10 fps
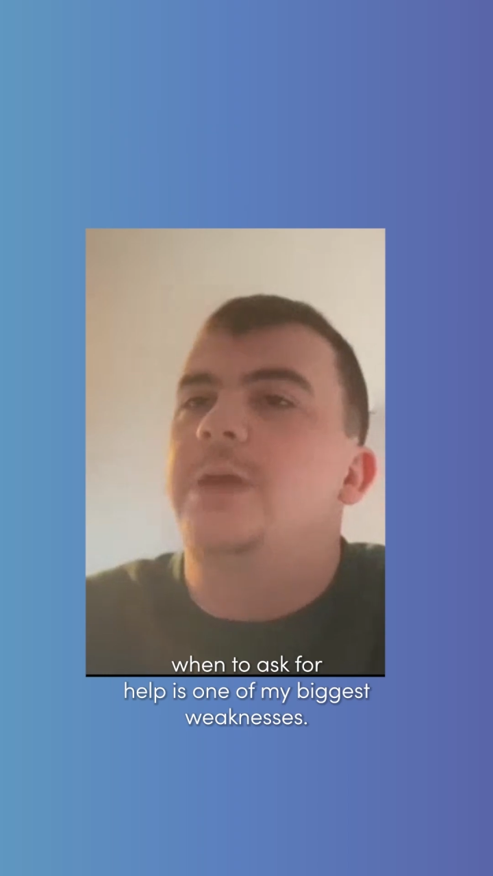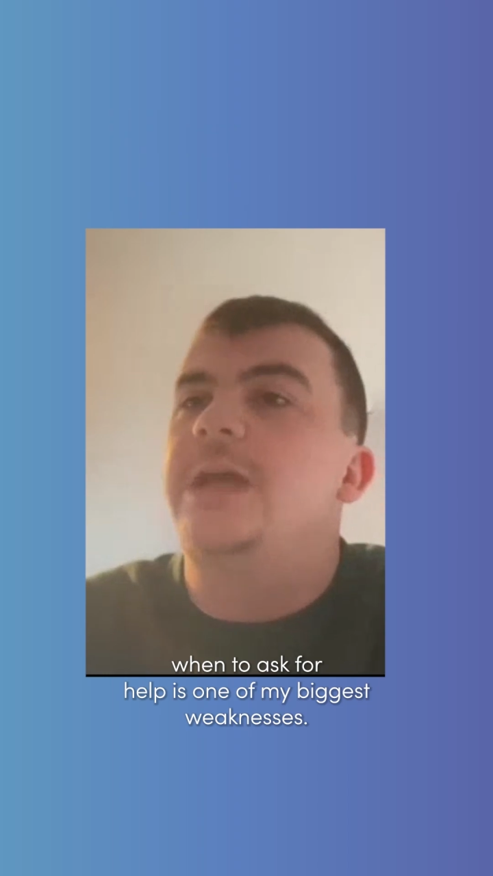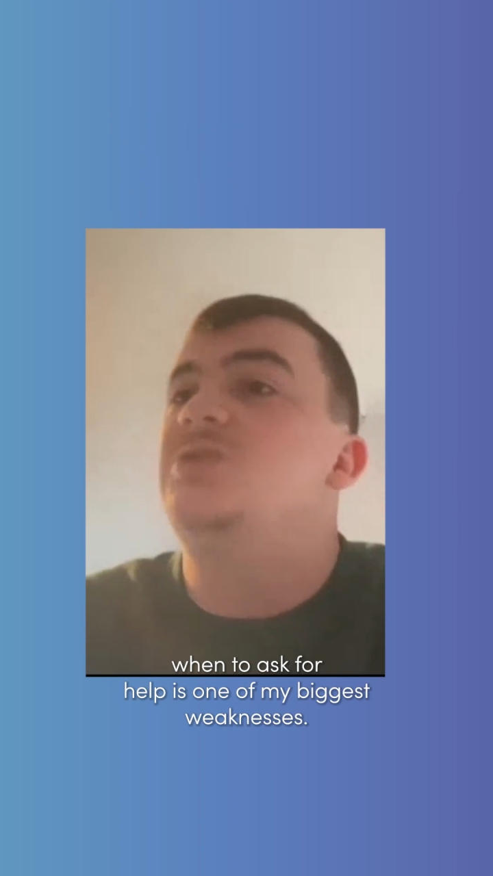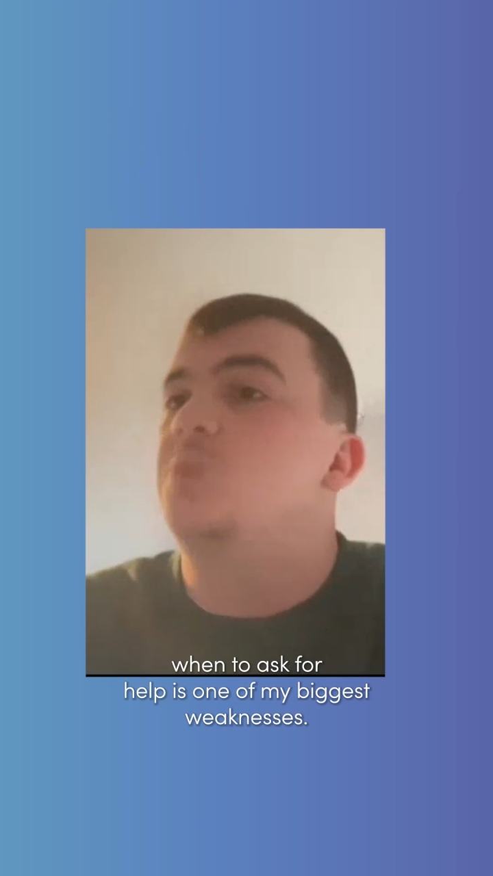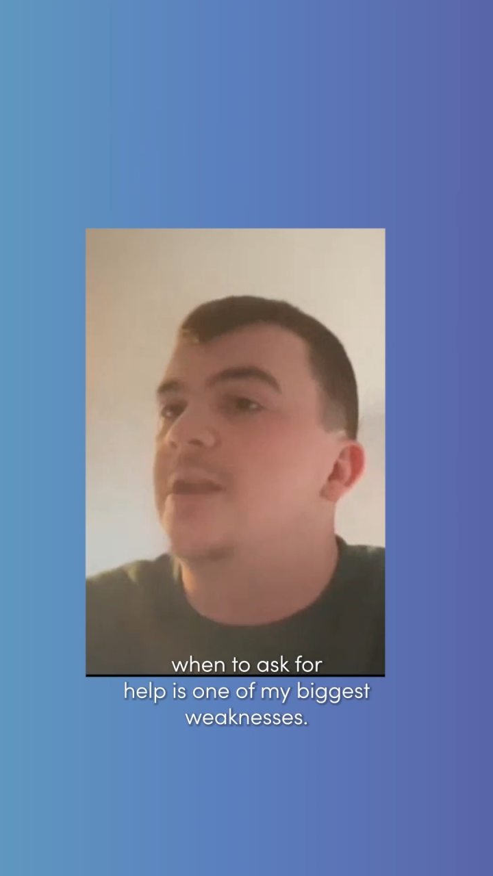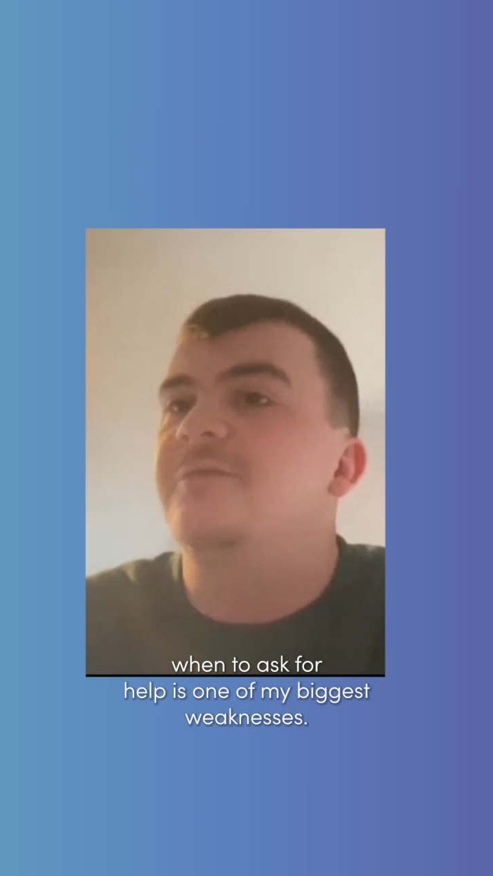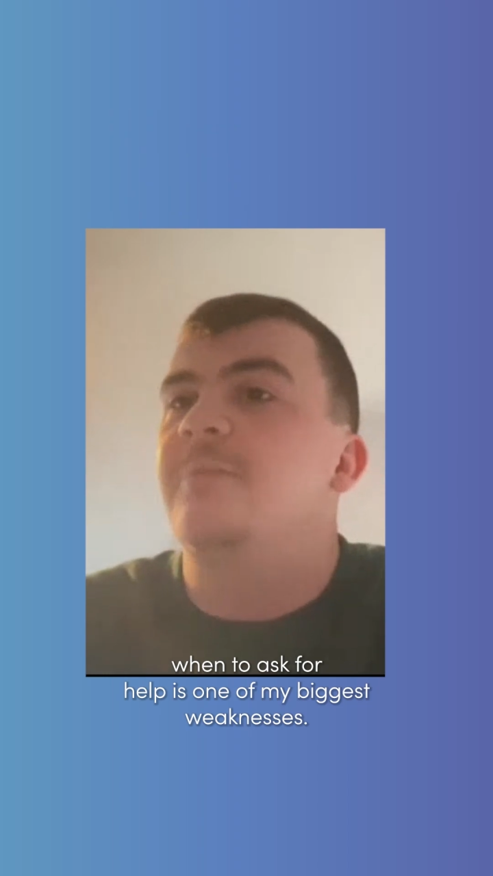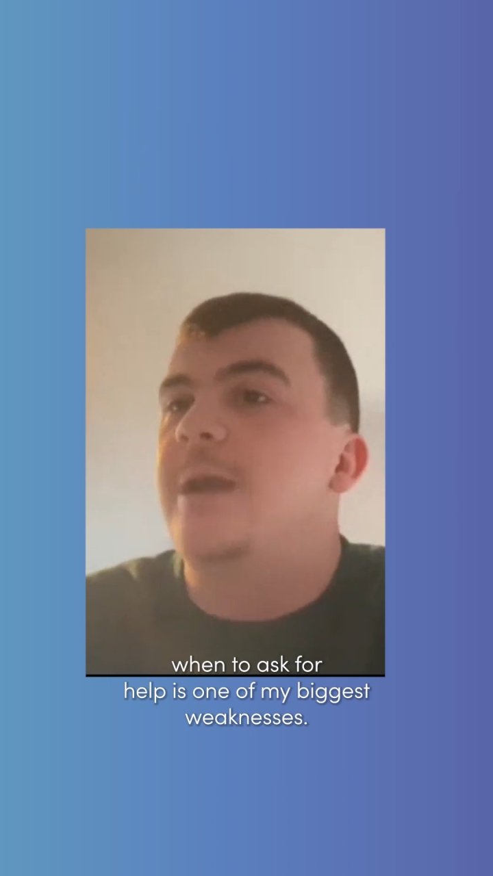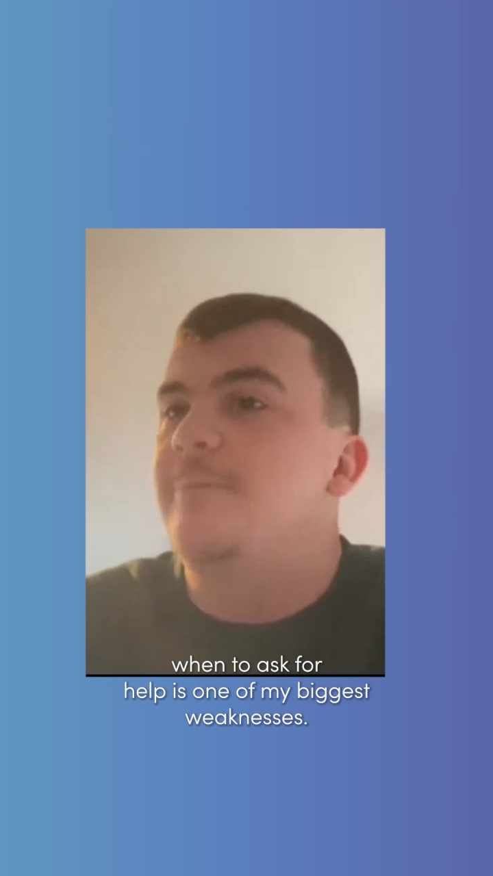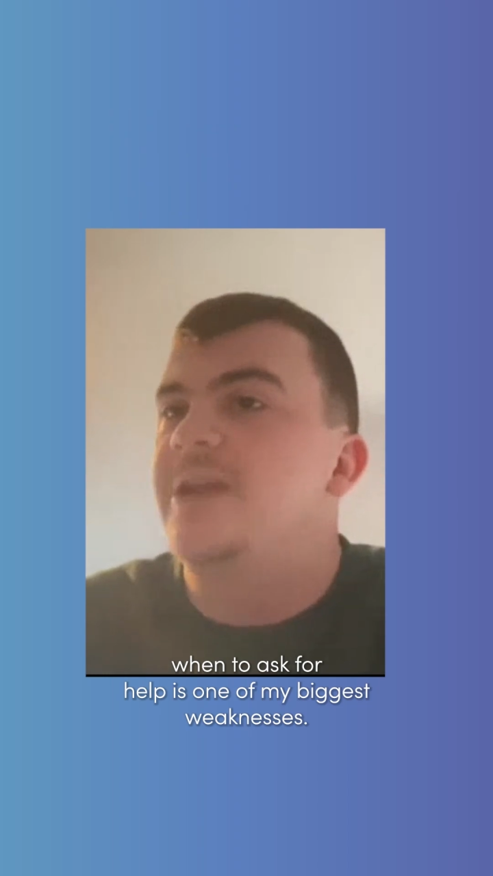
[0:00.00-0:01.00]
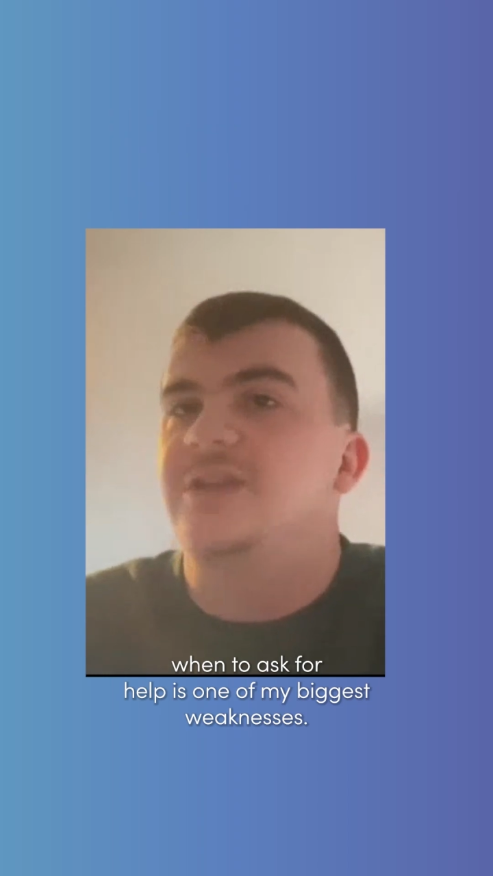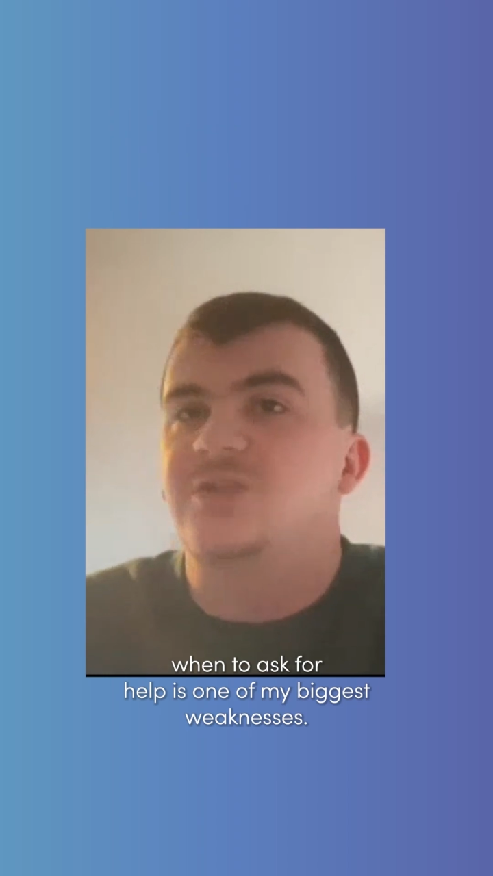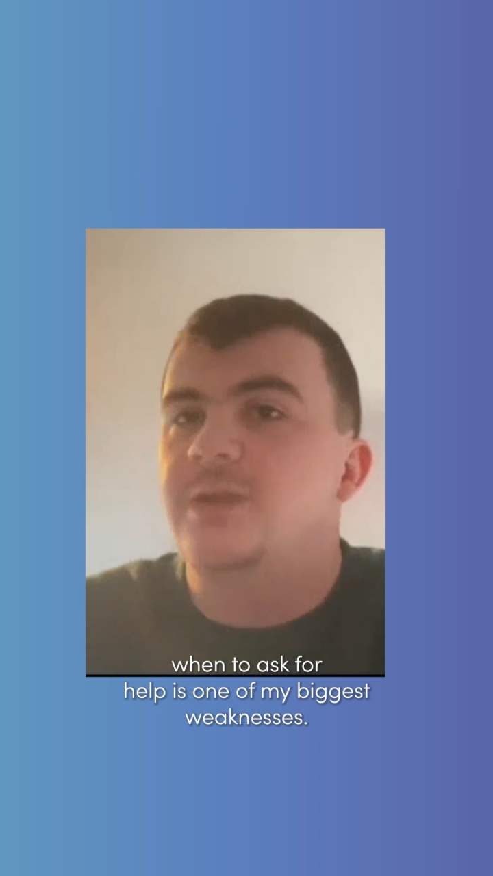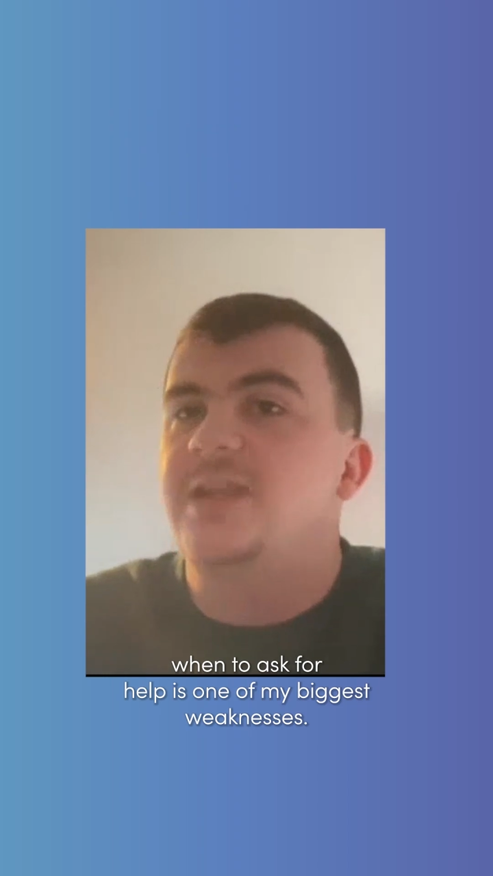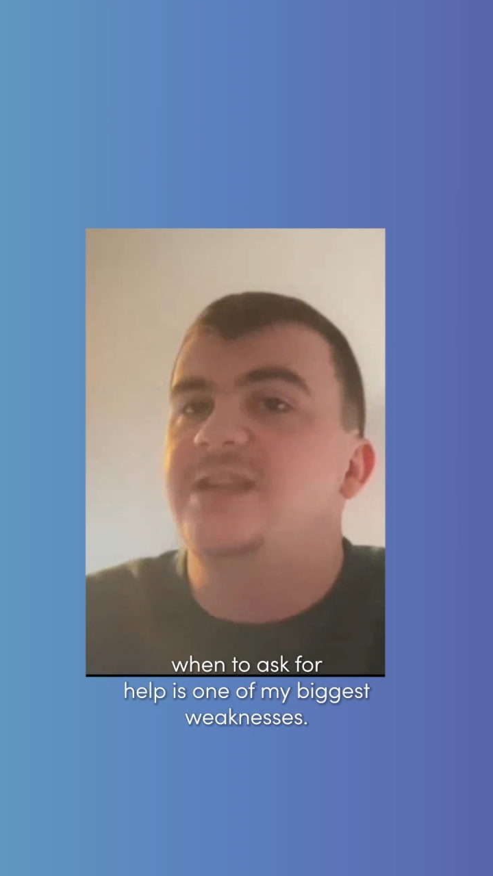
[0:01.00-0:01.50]
is one of my
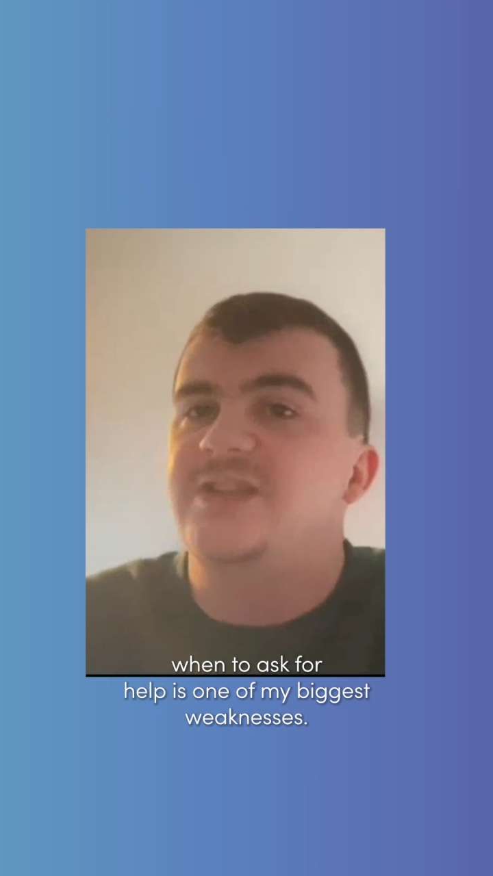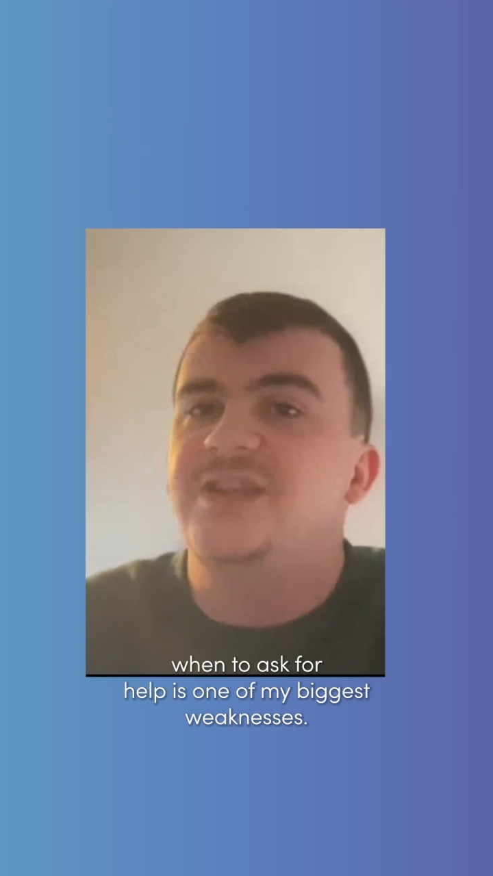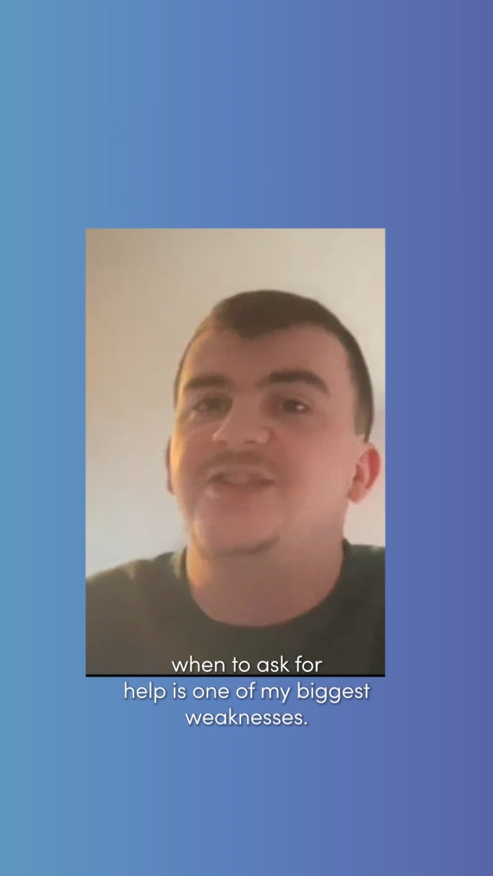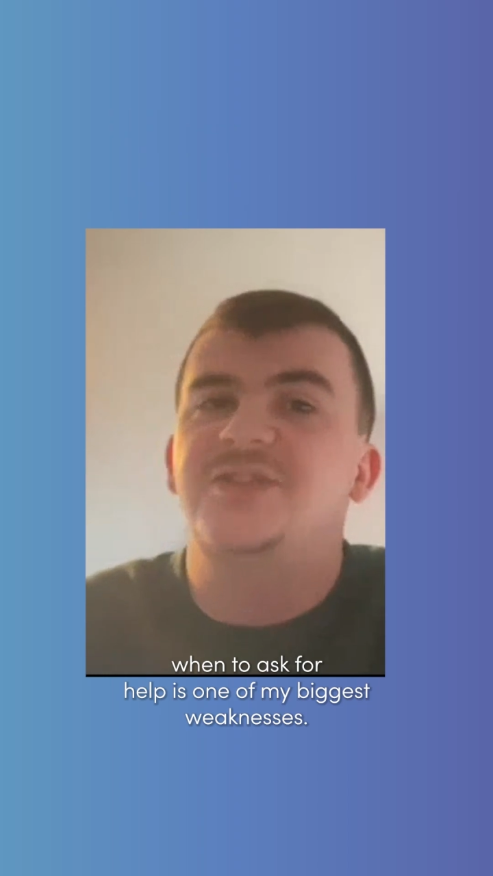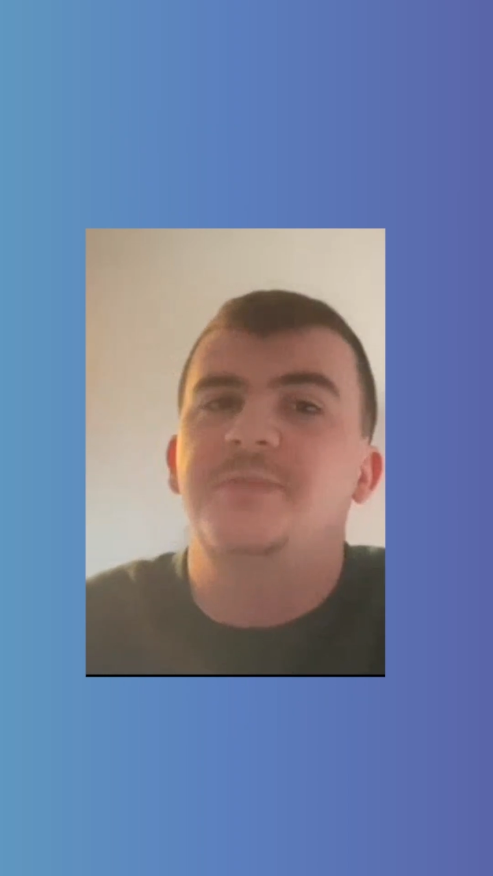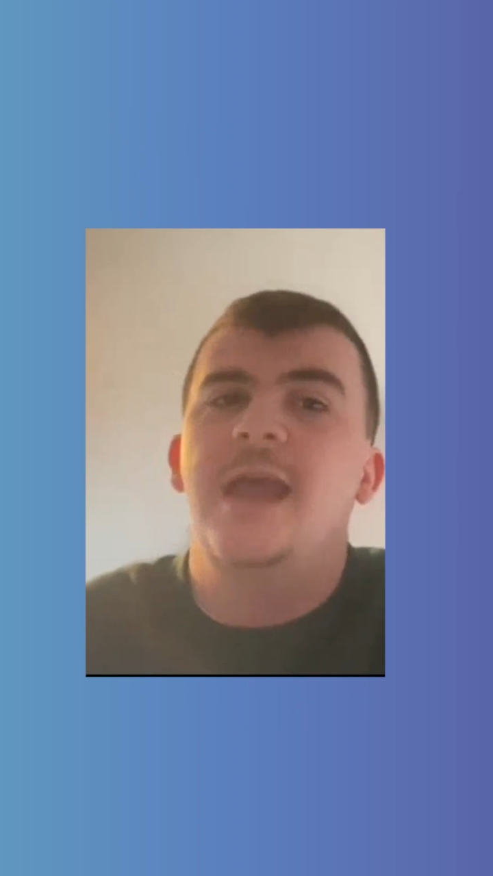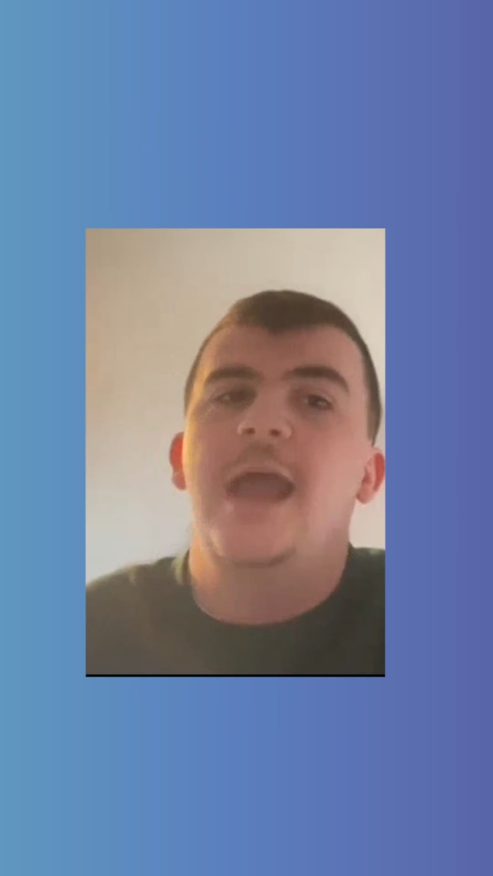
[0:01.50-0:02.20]
biggest weaknesses.